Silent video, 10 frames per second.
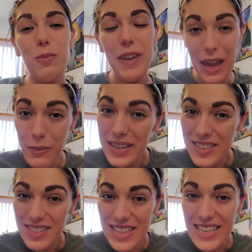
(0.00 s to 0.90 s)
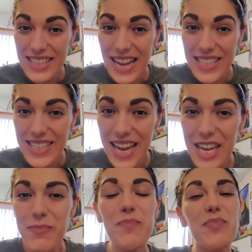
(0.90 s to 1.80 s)
Can't wait to see you next
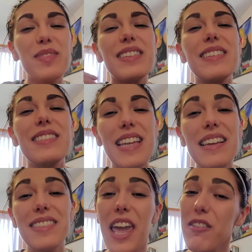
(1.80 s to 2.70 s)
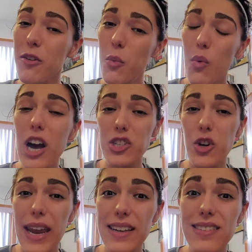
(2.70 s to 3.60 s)
time. Stay safe, wash
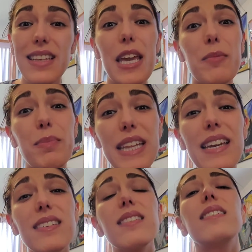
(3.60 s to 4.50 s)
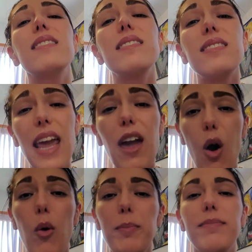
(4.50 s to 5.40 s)
your hands, and please stay
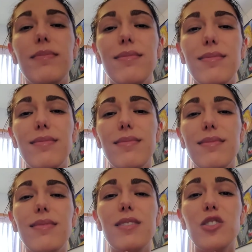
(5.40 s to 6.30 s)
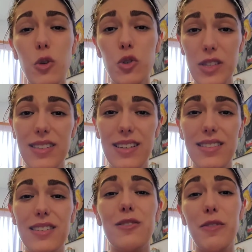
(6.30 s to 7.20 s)
home. Social
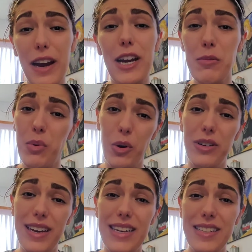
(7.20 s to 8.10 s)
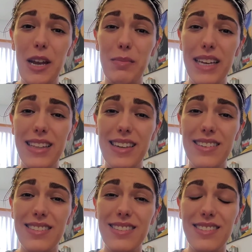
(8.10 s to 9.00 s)
distance is very important at a time like
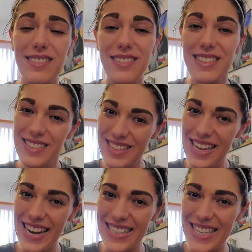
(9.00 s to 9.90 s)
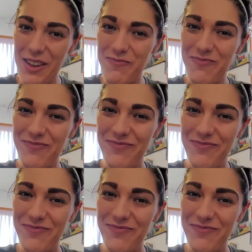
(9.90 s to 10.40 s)
this. See you next time.